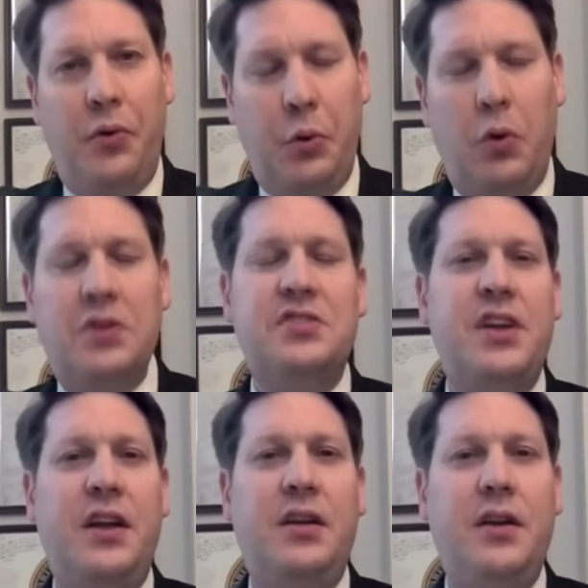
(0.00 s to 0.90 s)
only one
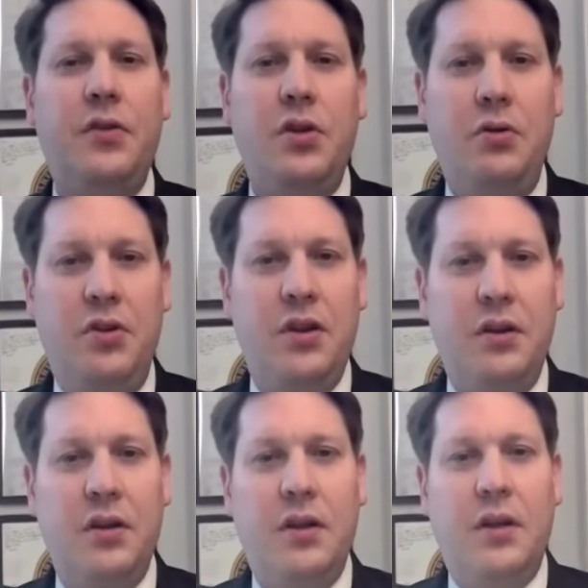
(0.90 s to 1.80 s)
state in the
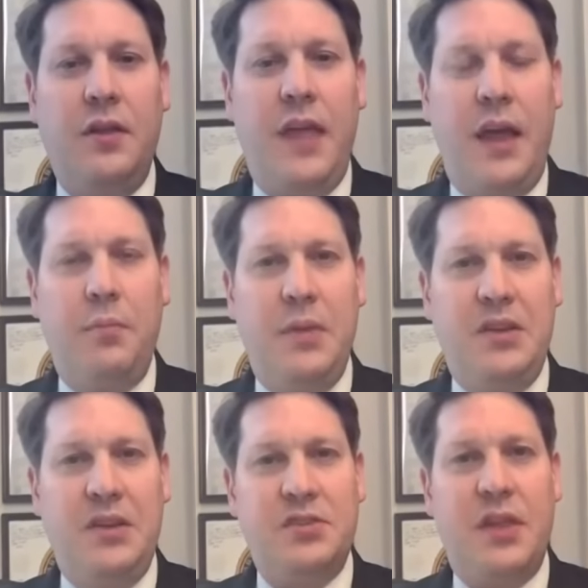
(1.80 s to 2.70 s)
union that
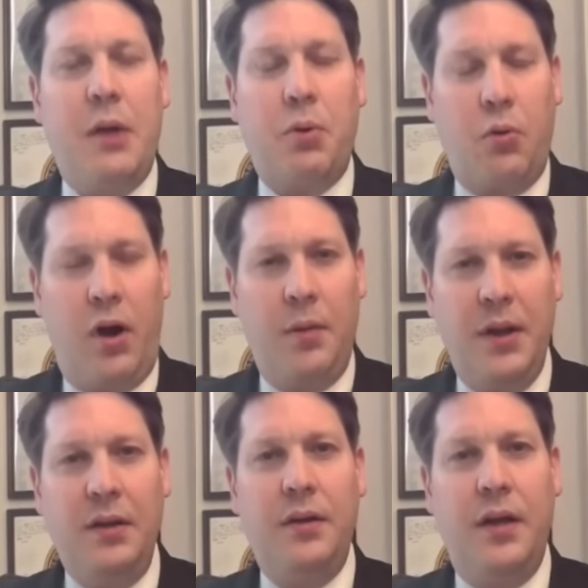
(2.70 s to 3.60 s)
meets that
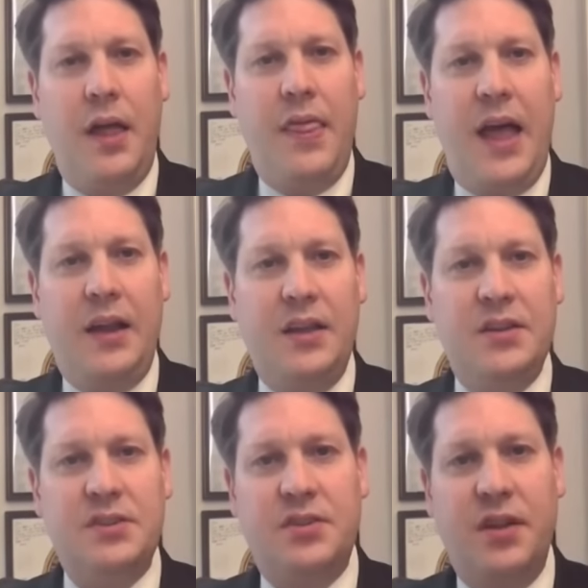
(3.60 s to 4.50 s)
requirement, and that
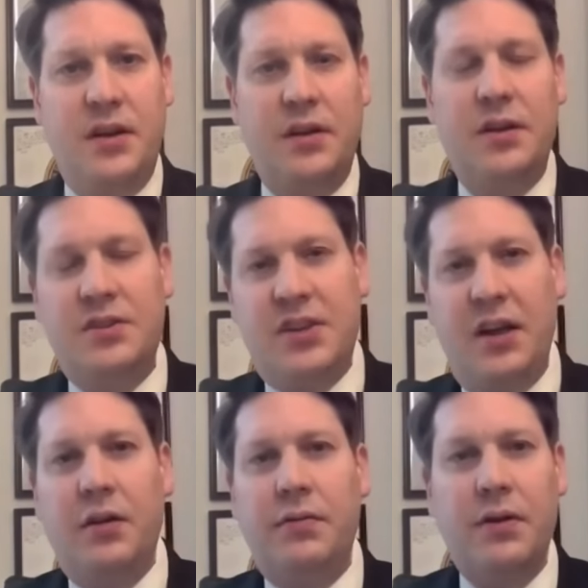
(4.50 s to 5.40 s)
is the
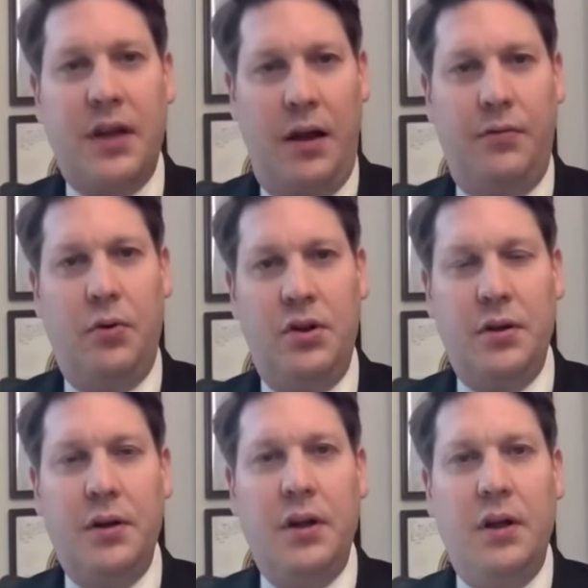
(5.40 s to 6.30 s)
state of California.
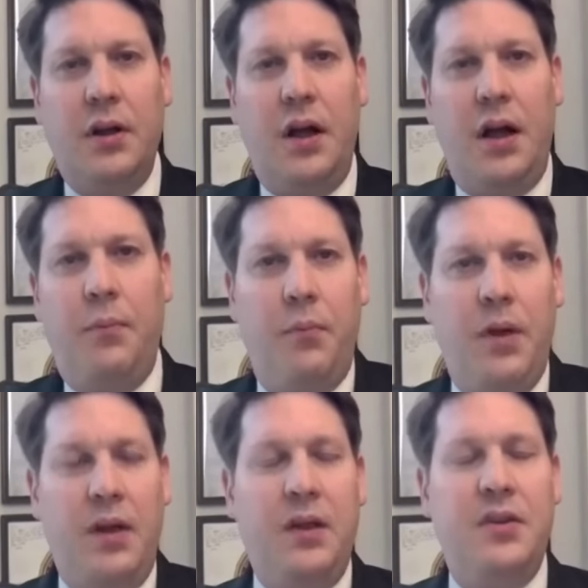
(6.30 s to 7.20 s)

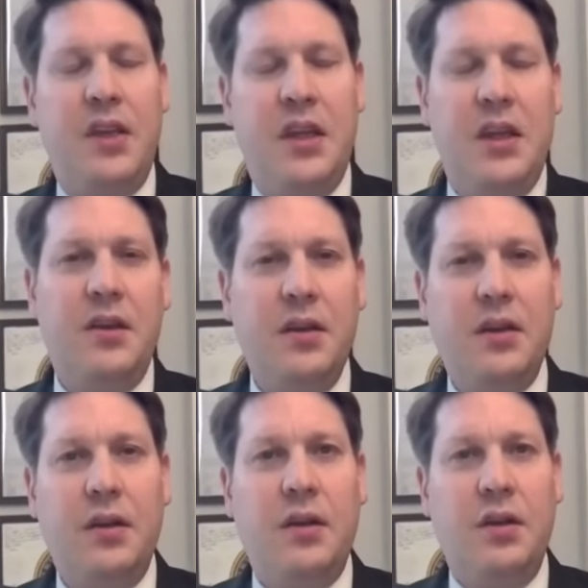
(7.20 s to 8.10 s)
Indeed,
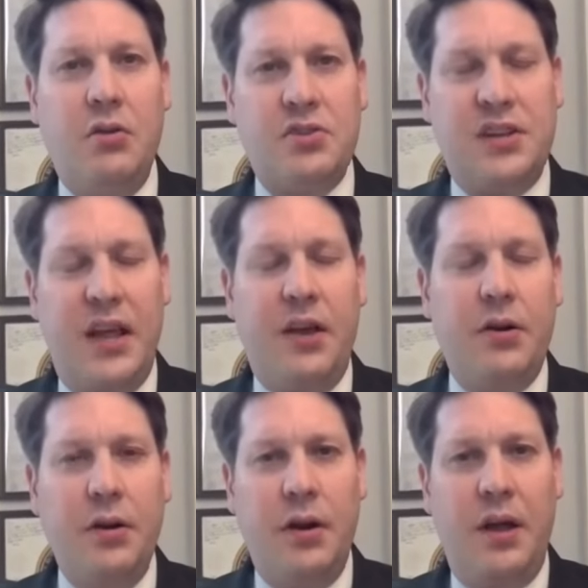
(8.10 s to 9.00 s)
years
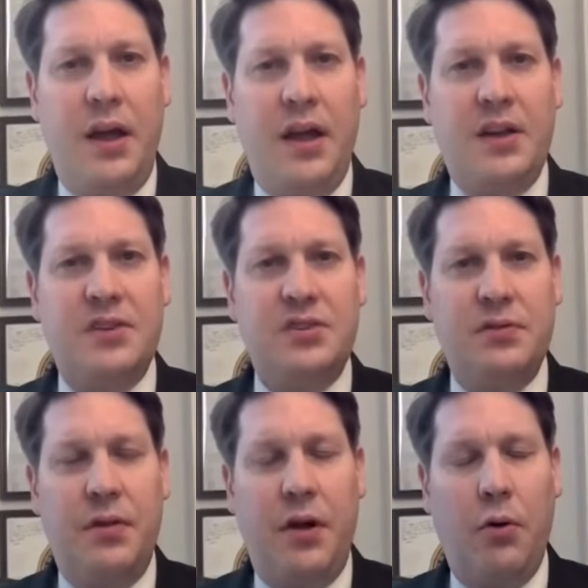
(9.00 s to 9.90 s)
later, as
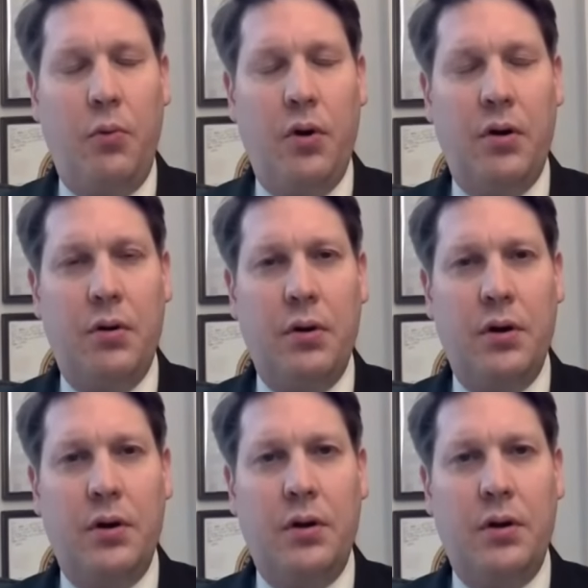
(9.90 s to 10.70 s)
there were